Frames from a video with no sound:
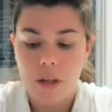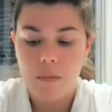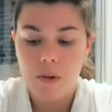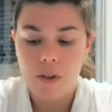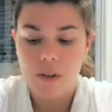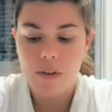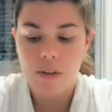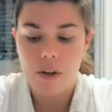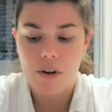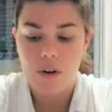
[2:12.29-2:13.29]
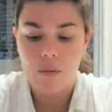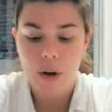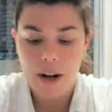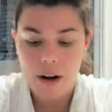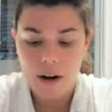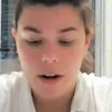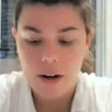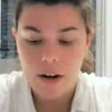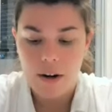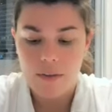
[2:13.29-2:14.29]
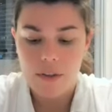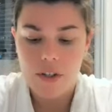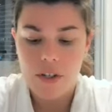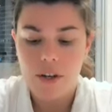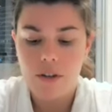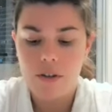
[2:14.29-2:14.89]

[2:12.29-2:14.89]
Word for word: Most of us are unaware of the subtle